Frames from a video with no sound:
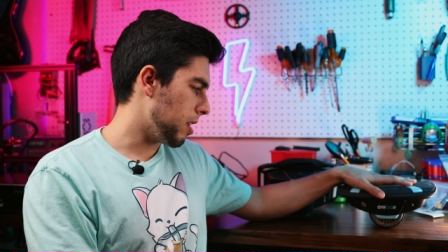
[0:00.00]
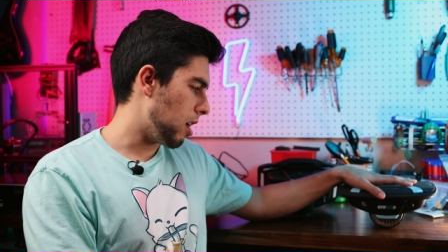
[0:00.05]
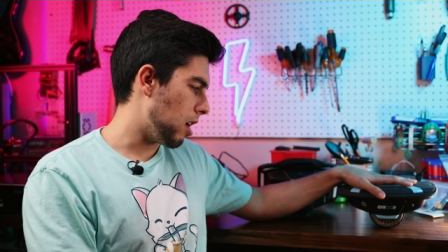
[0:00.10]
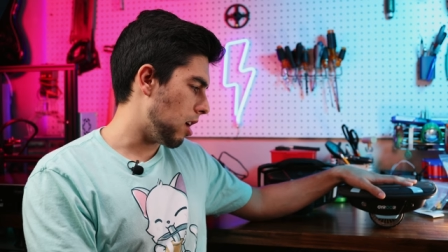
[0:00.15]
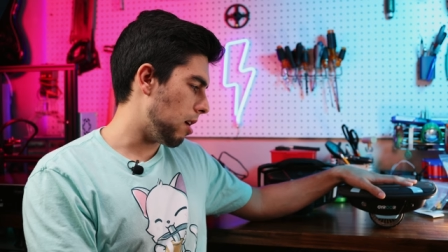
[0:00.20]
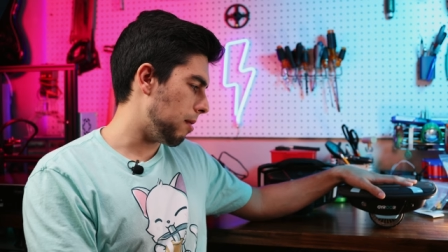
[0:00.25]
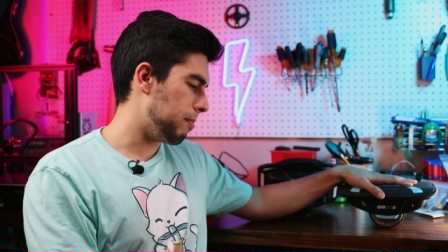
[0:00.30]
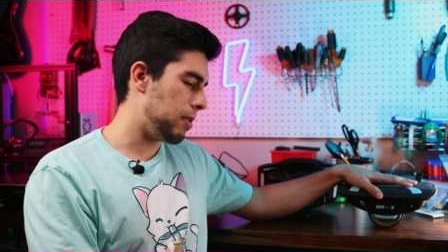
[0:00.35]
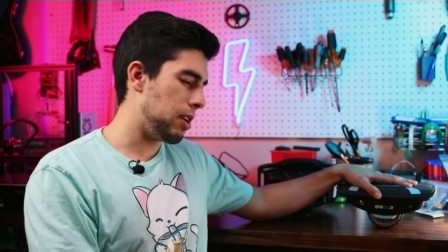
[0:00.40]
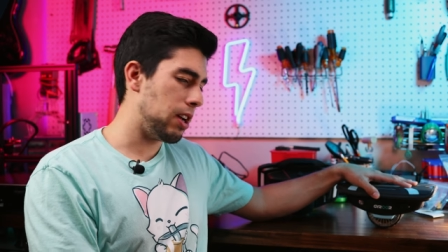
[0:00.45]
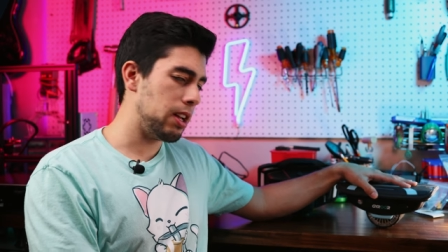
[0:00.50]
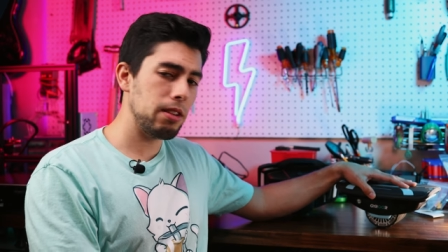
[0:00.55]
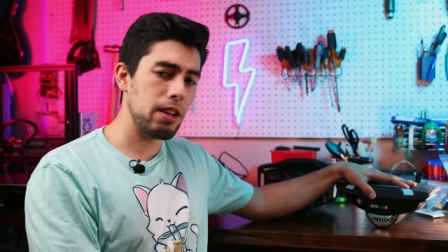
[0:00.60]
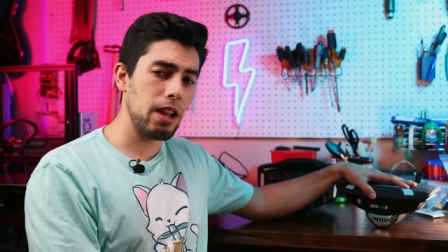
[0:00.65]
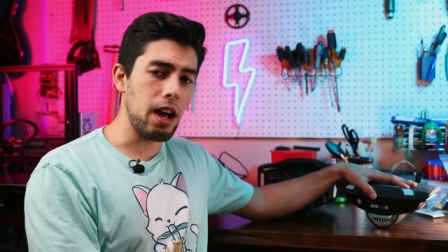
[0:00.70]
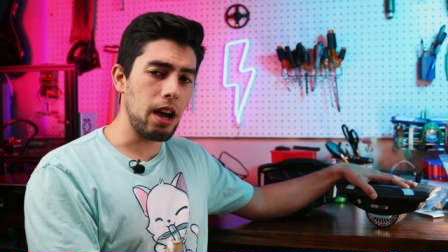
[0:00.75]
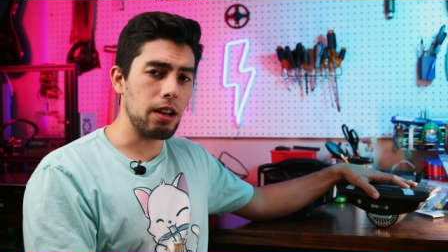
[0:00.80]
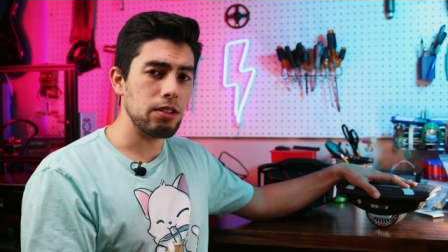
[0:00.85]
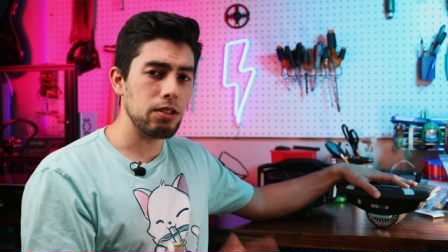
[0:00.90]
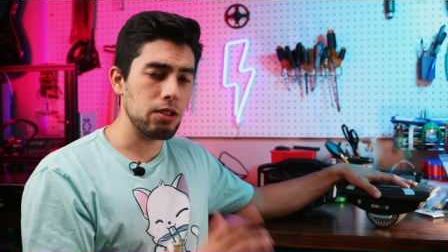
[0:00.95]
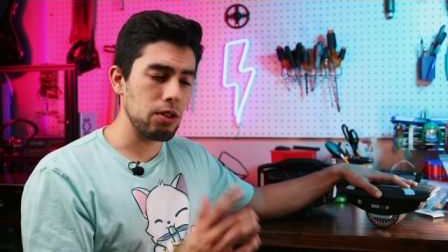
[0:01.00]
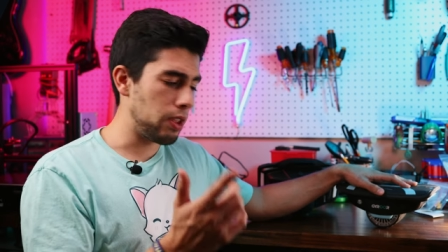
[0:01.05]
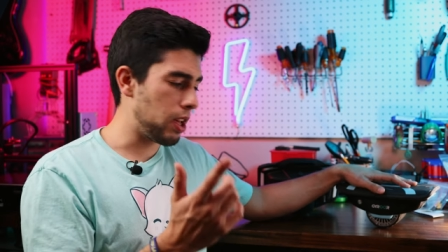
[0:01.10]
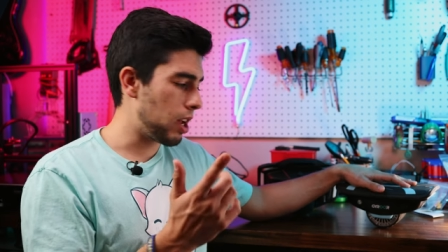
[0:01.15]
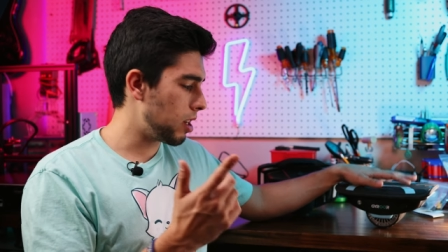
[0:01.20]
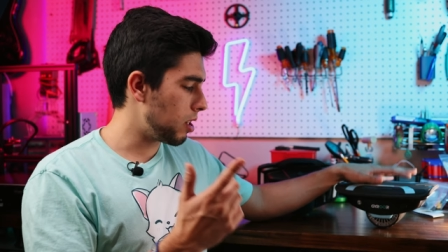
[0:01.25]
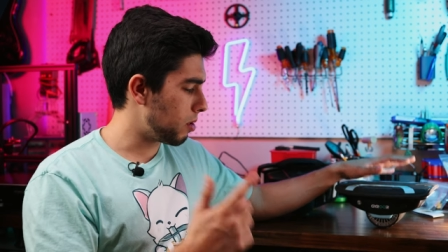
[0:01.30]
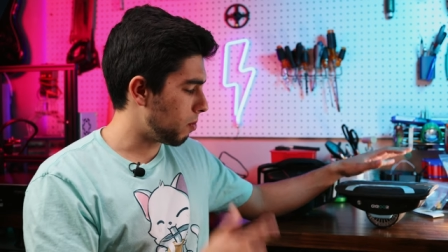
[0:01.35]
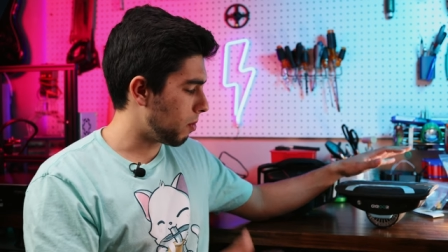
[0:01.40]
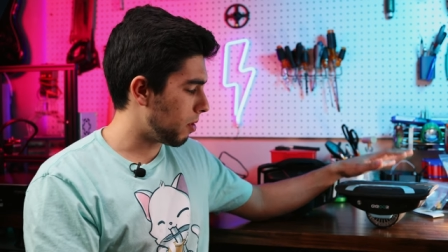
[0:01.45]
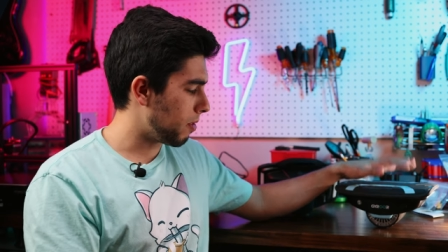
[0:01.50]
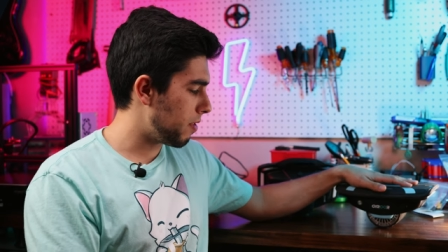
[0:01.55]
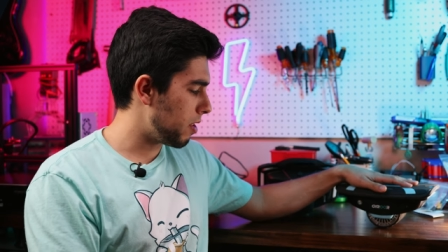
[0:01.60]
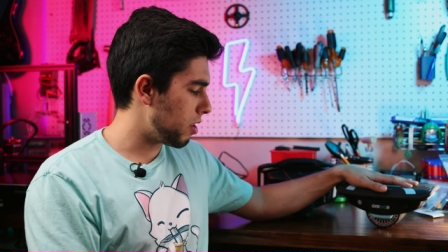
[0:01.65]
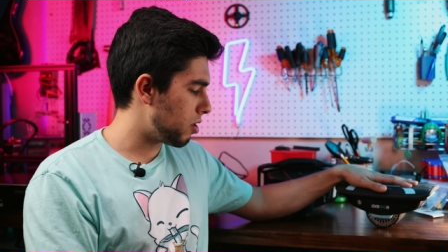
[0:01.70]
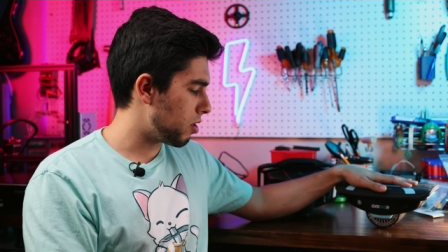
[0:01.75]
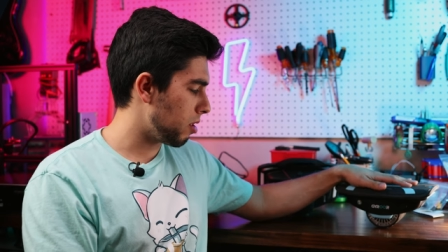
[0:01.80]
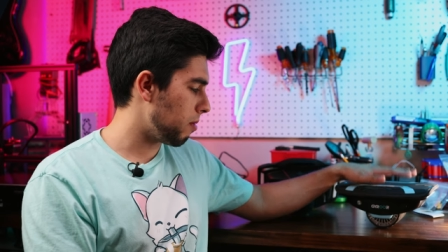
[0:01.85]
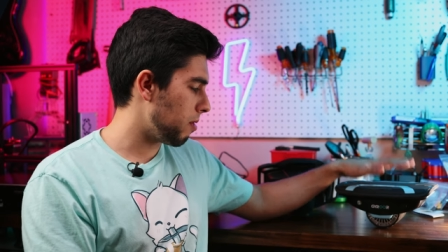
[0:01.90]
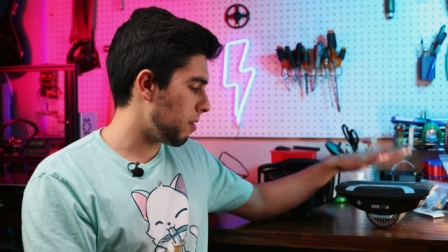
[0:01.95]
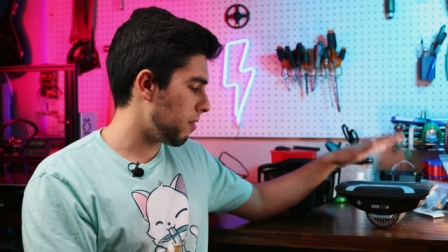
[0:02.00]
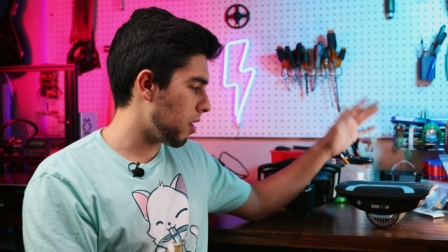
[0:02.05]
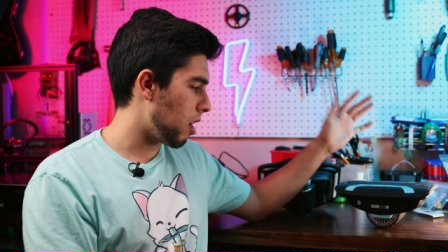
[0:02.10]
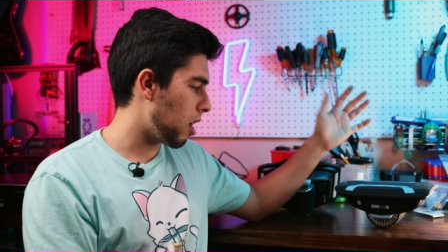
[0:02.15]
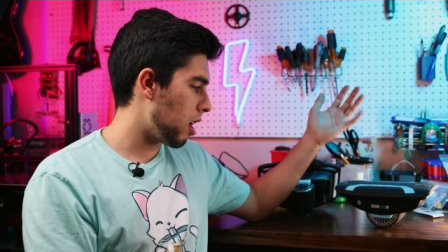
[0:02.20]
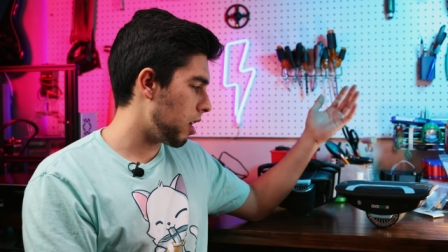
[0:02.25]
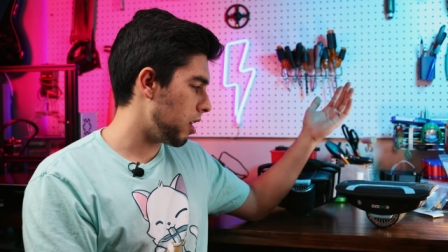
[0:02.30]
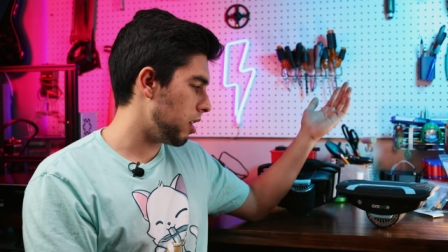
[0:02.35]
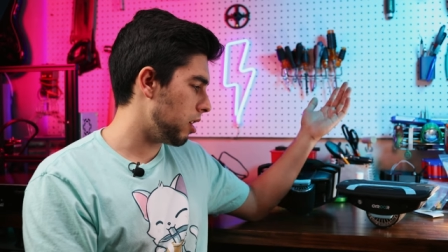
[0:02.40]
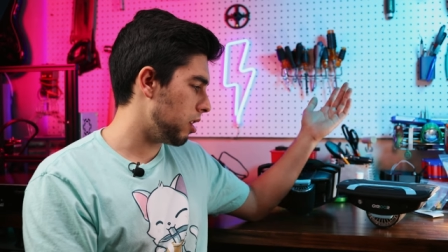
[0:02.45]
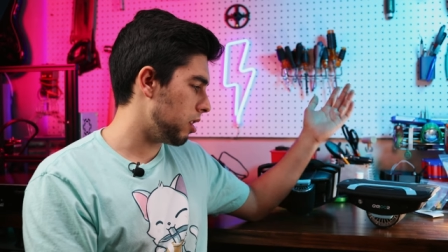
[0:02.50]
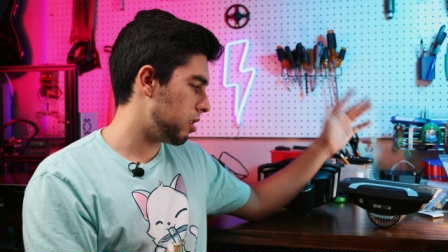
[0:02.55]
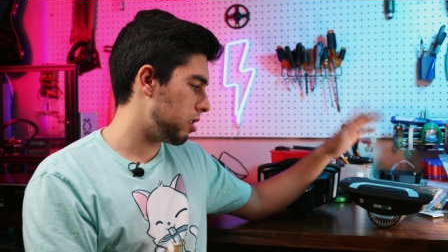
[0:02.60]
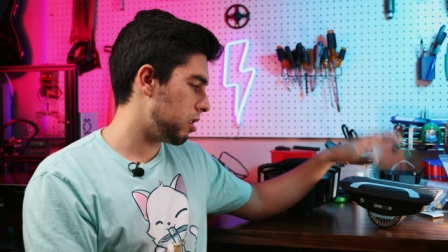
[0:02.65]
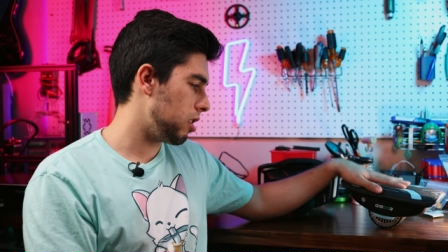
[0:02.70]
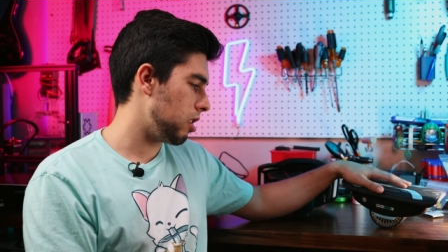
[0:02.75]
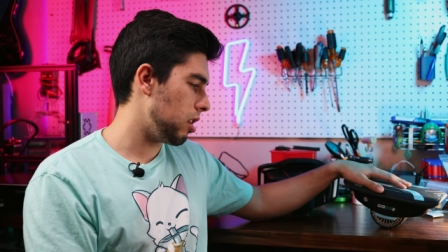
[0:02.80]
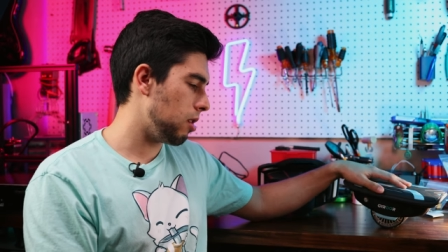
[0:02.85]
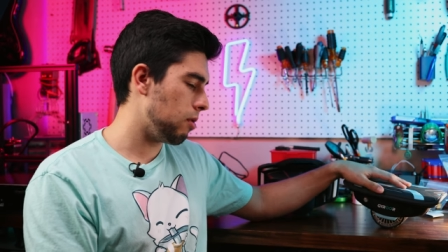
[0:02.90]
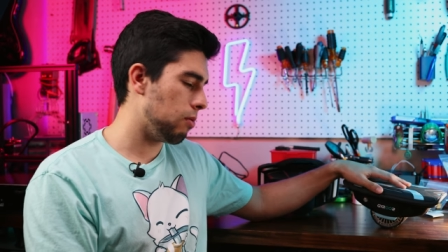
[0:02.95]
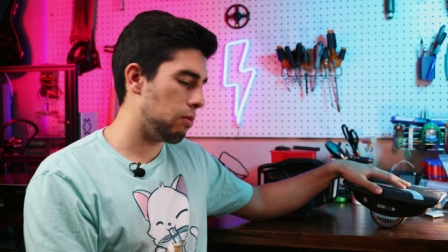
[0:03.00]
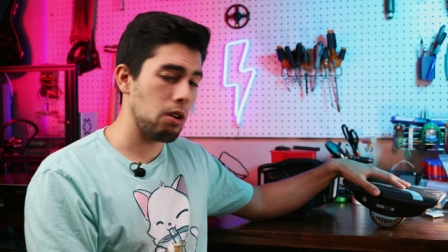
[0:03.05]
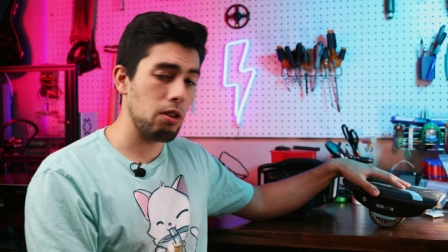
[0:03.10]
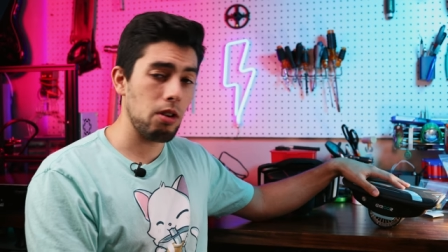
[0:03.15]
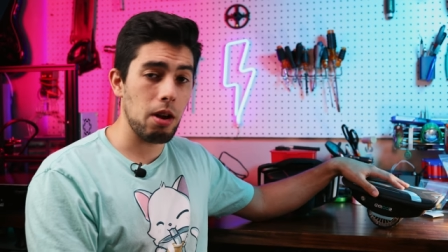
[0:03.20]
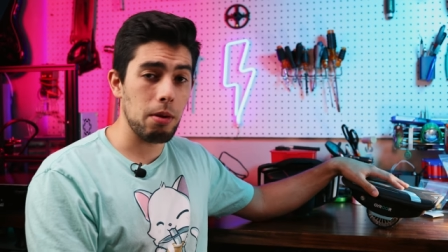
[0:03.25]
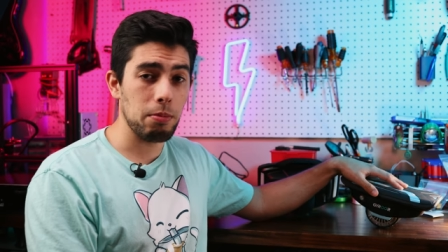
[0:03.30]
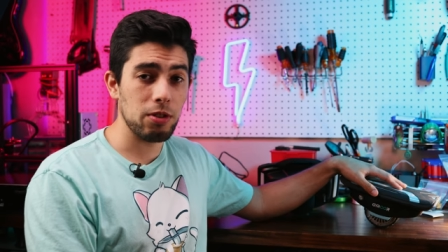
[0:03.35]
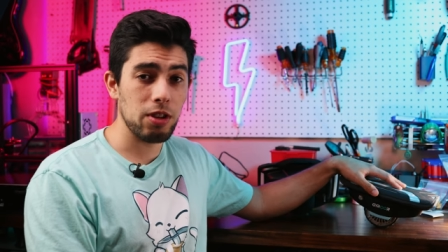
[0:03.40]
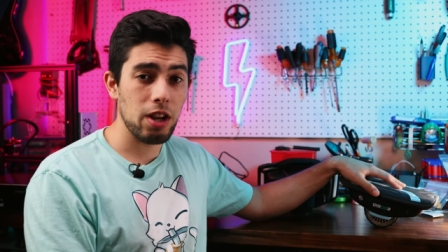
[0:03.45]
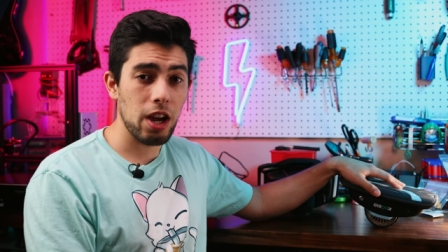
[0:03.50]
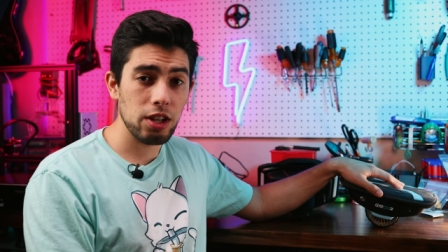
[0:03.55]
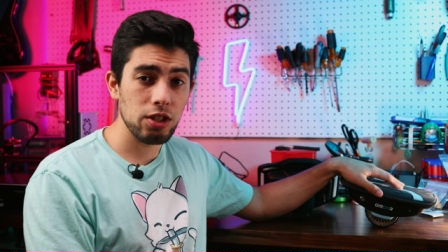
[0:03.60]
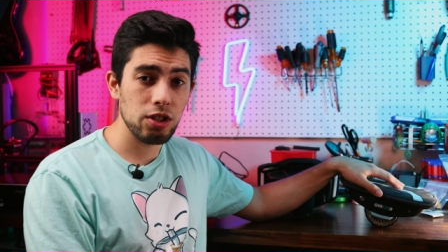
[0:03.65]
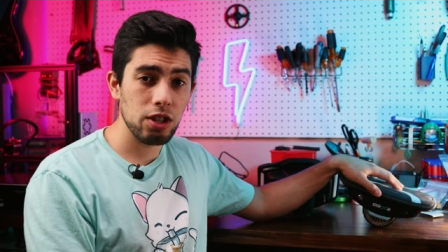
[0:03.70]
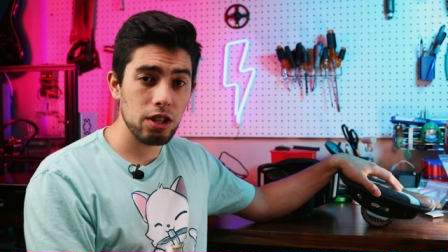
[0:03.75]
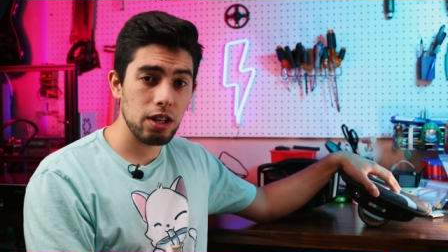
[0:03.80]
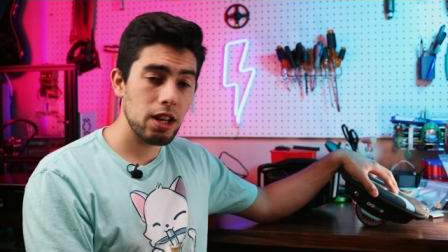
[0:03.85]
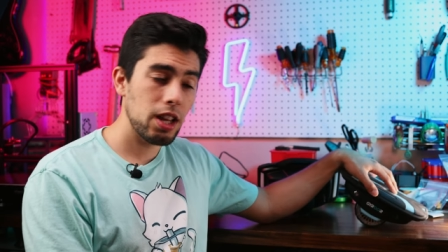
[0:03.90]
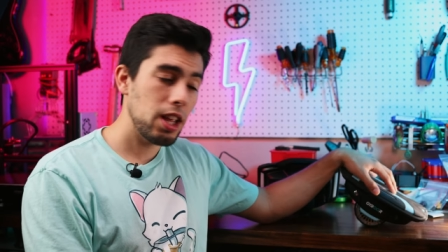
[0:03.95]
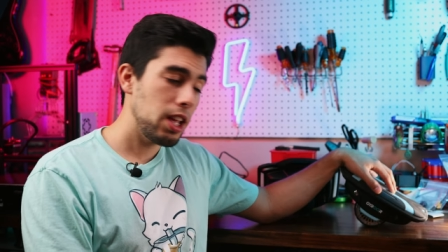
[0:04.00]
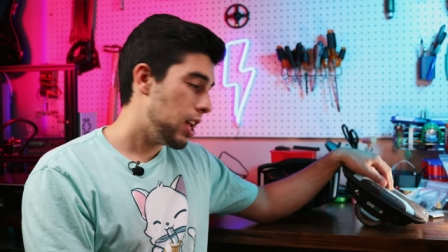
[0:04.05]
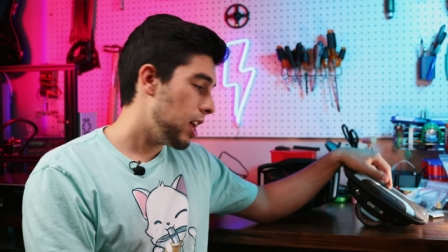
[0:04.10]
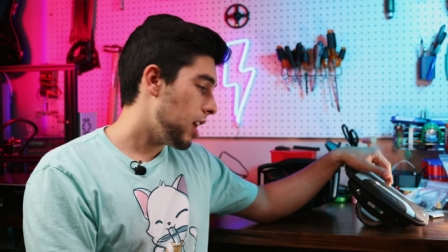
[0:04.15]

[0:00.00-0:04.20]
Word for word: Um, but yeah, so that is one feature that we've got is the runaway protection.